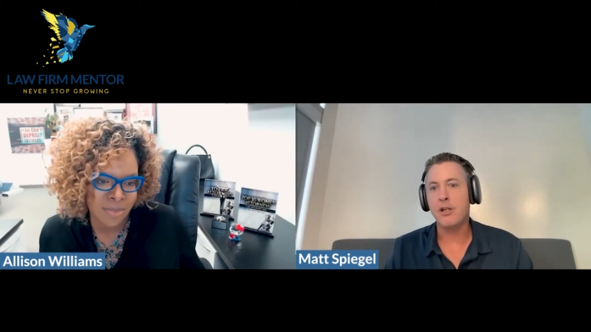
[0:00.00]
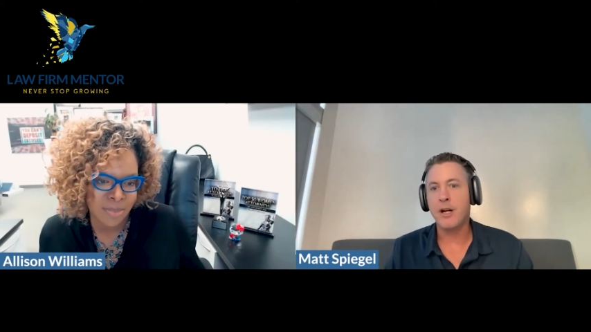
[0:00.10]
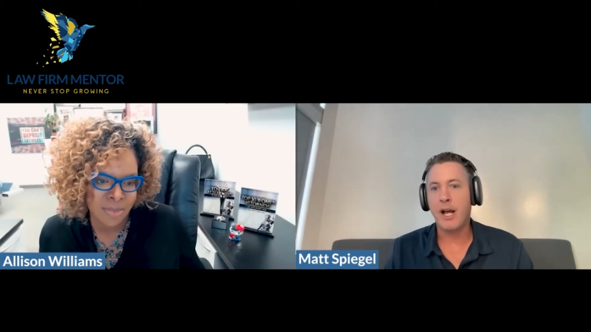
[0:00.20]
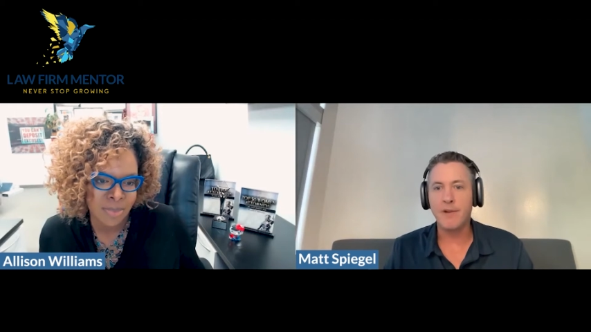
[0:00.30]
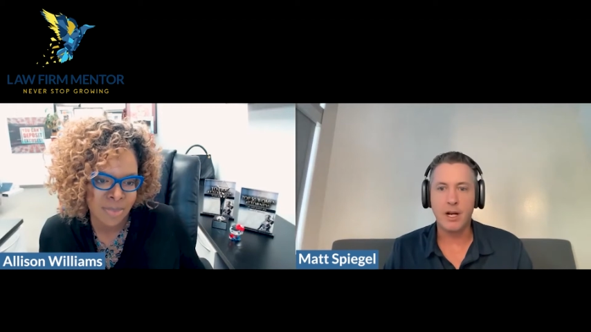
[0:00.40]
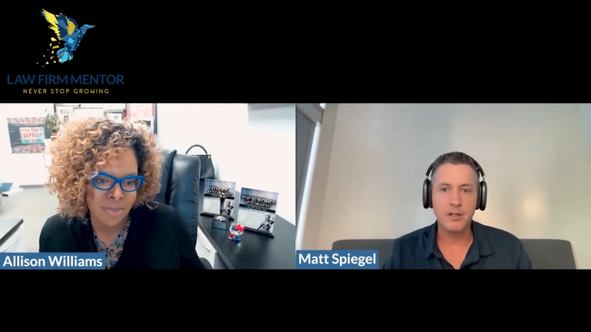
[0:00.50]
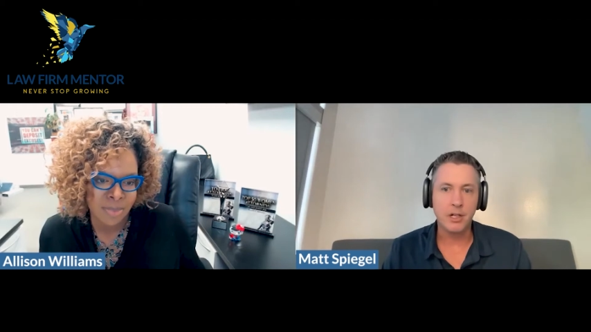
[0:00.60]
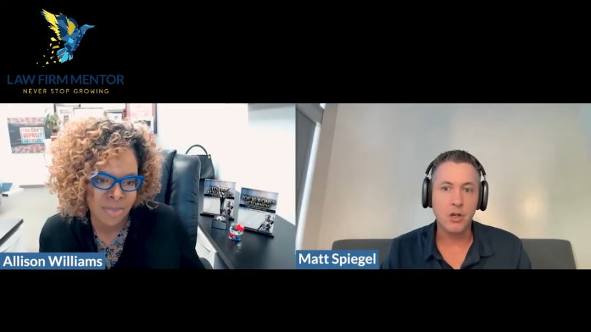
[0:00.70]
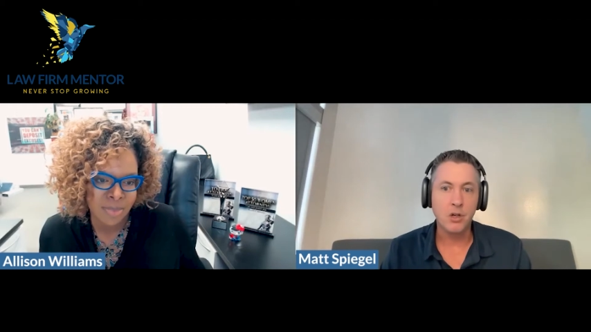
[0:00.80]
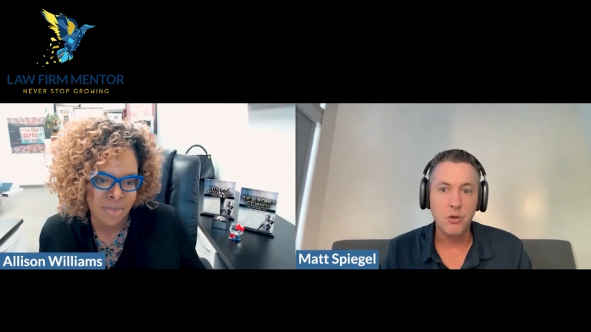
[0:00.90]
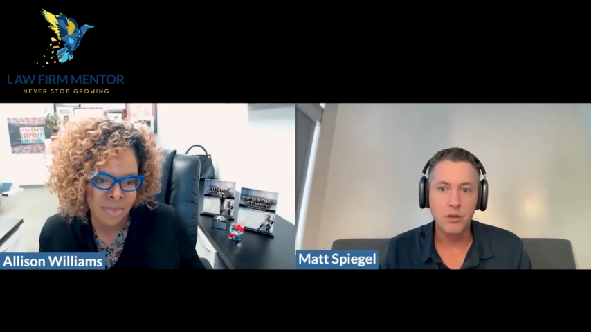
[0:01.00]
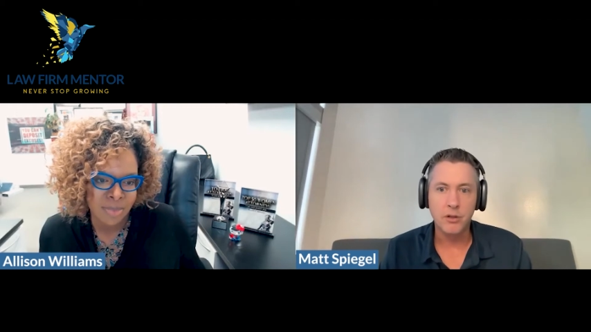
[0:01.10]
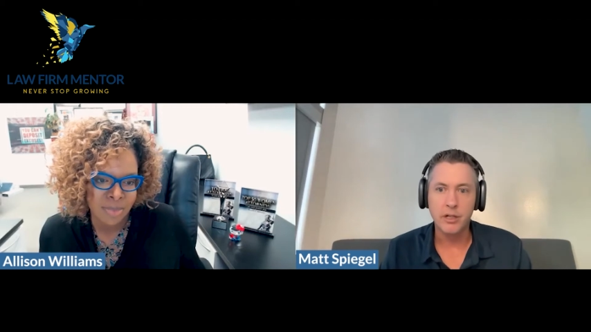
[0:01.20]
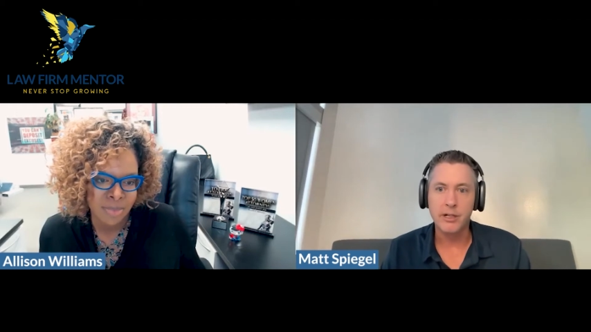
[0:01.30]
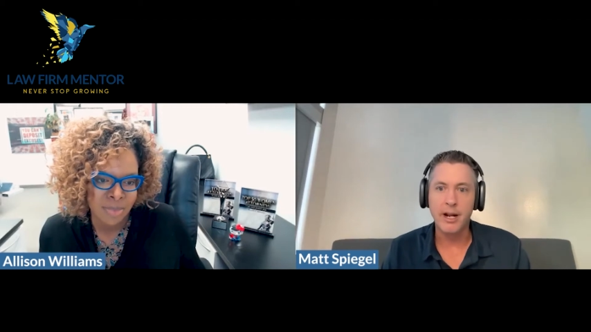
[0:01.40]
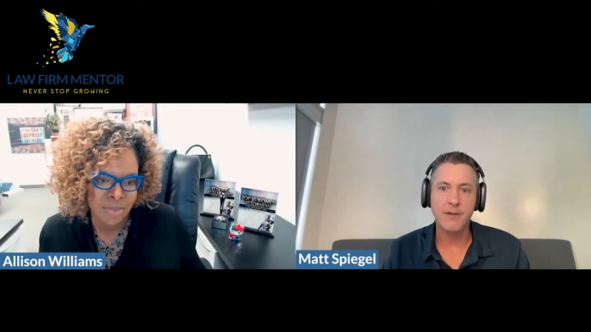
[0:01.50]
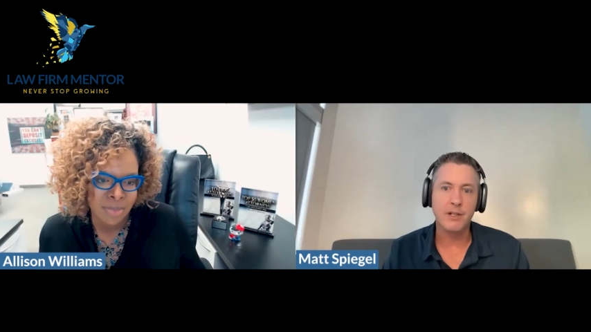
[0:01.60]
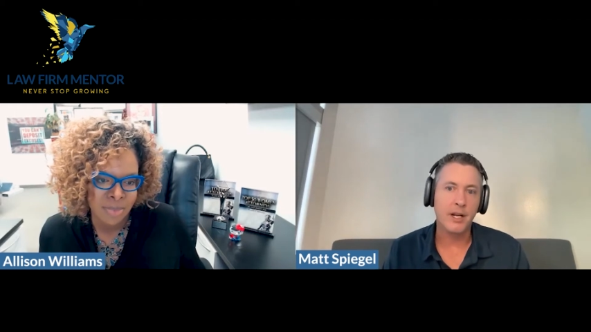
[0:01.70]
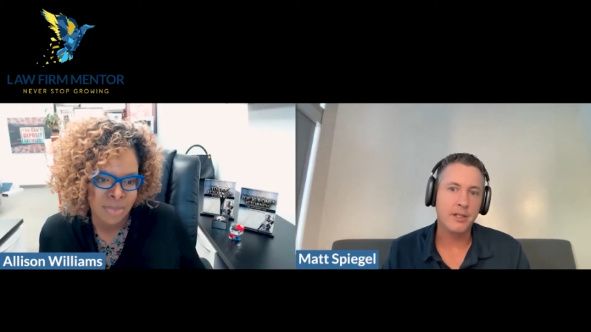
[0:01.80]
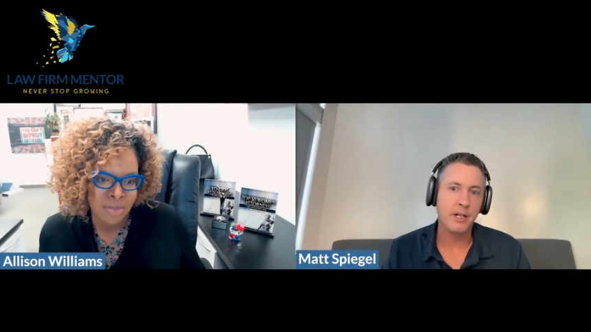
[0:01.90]
Speaker 1: you're advertising on Google or you're
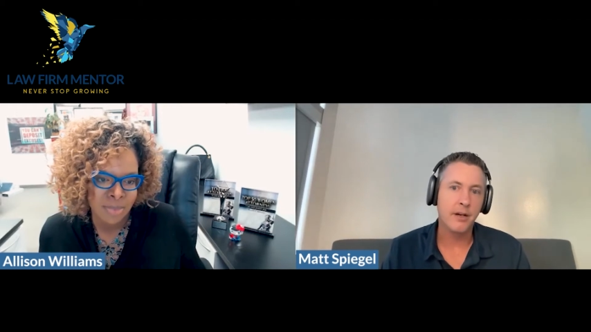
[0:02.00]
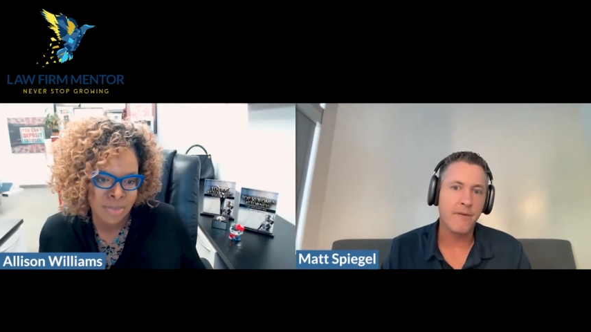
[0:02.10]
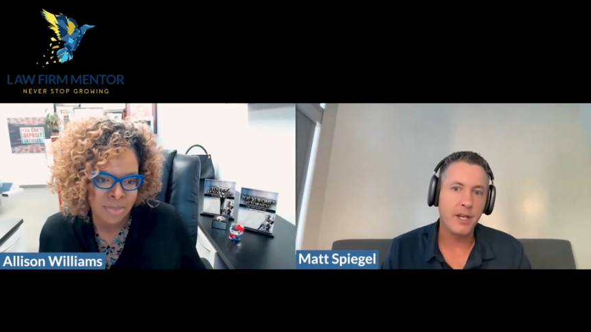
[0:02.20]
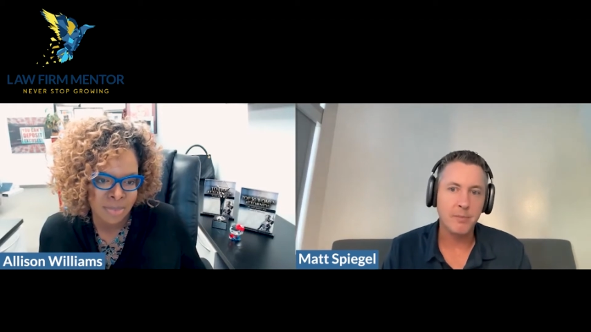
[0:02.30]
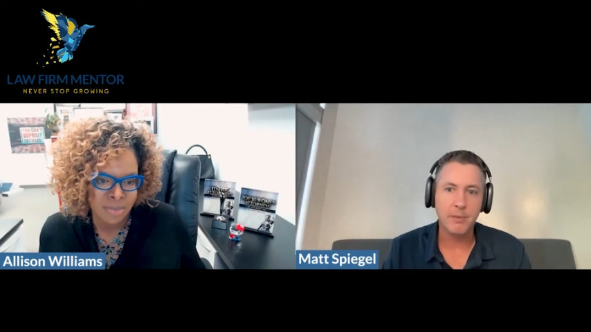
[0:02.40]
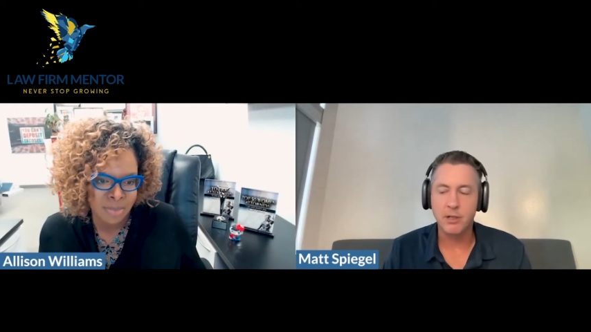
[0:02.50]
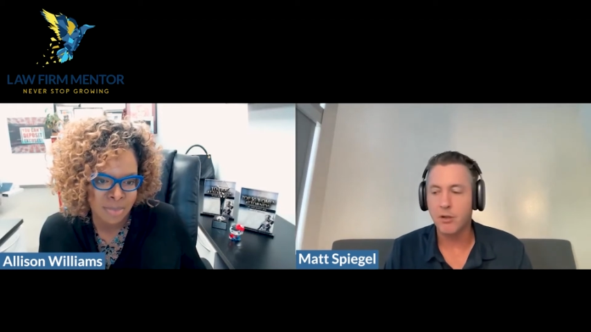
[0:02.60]
advertising on Facebook